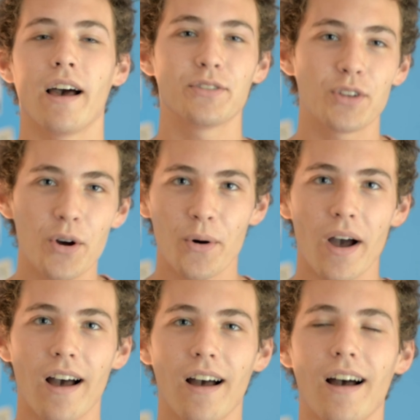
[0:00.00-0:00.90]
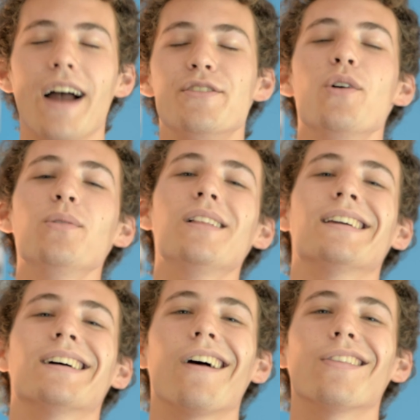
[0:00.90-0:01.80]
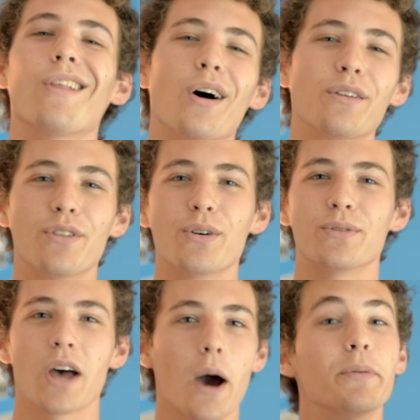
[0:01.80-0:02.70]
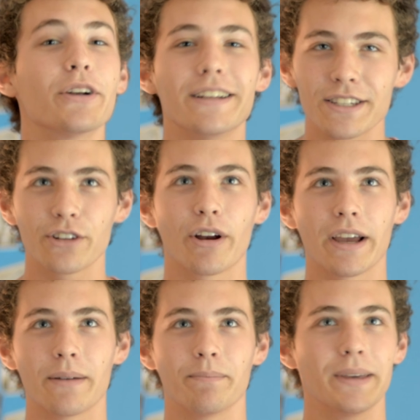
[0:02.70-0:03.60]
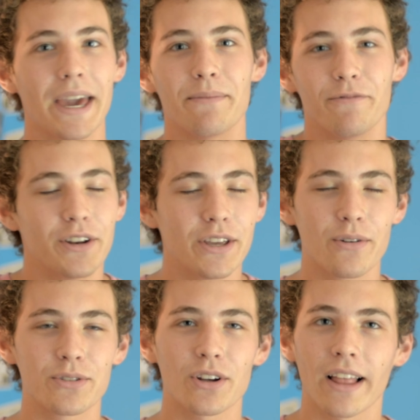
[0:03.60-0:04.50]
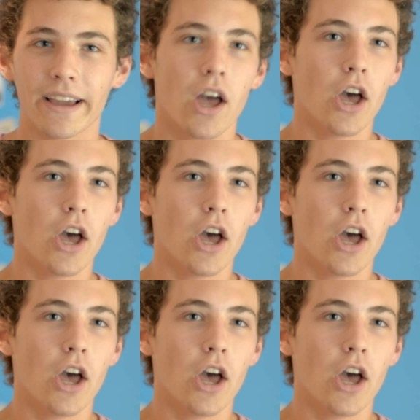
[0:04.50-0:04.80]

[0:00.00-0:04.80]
So I know a lot of those up your Instagram game videos are